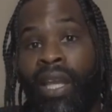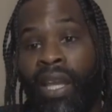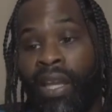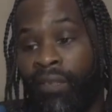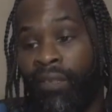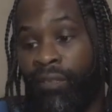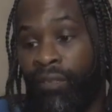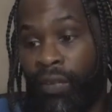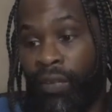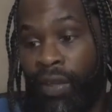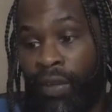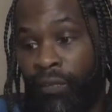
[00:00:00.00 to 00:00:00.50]

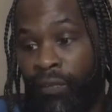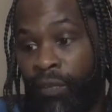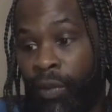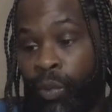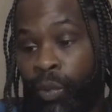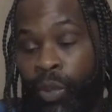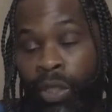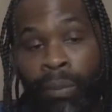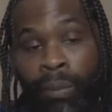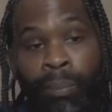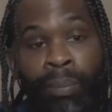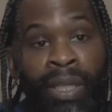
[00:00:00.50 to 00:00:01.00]
if it
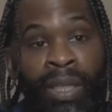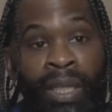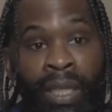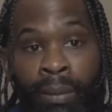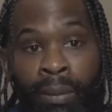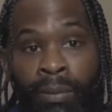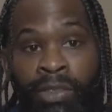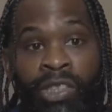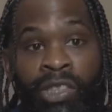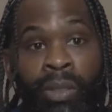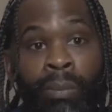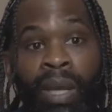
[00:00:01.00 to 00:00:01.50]
would have been
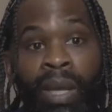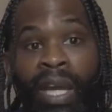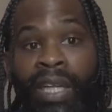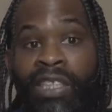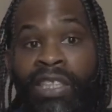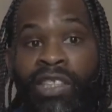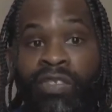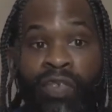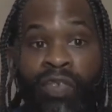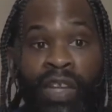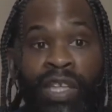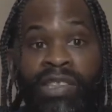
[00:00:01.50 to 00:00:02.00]
in
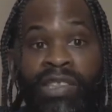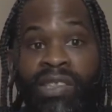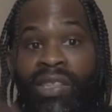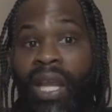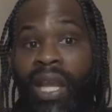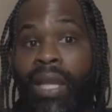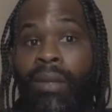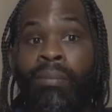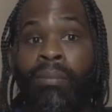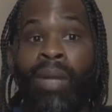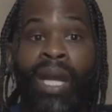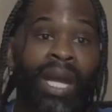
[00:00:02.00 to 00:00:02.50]
somebody's face
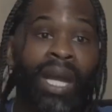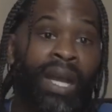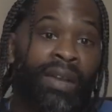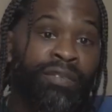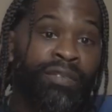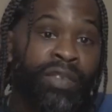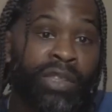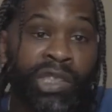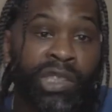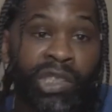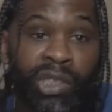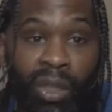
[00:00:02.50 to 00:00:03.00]
like mine,
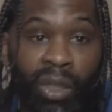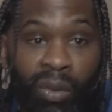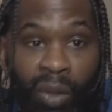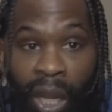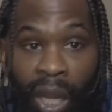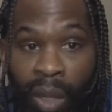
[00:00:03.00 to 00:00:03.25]
for sure.